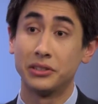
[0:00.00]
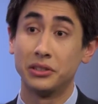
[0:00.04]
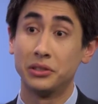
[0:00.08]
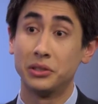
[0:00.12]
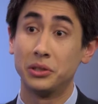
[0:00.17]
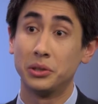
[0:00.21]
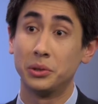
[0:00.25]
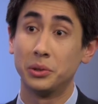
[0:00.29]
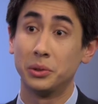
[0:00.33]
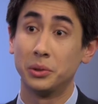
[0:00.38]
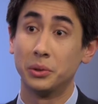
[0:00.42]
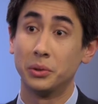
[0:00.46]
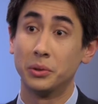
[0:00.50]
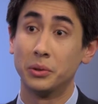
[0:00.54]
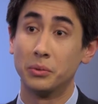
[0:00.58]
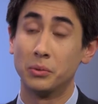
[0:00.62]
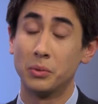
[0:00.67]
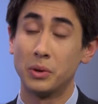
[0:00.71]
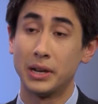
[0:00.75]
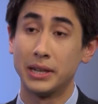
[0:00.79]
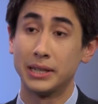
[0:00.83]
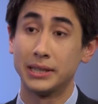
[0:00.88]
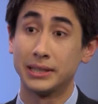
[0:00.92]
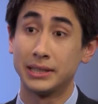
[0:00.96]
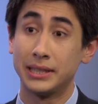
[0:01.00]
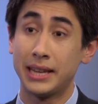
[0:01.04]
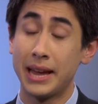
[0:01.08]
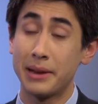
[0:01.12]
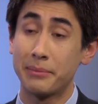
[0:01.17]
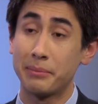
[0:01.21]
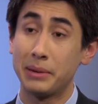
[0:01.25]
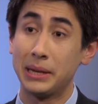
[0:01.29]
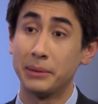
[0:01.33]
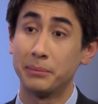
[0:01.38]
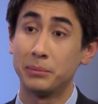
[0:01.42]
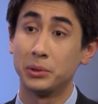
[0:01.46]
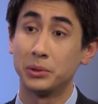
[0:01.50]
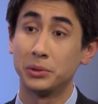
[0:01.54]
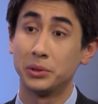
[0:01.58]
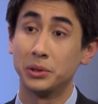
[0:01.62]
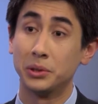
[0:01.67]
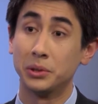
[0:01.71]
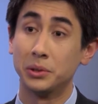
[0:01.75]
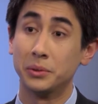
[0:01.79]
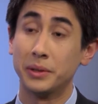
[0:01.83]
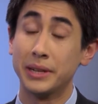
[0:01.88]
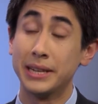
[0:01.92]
to do was get people to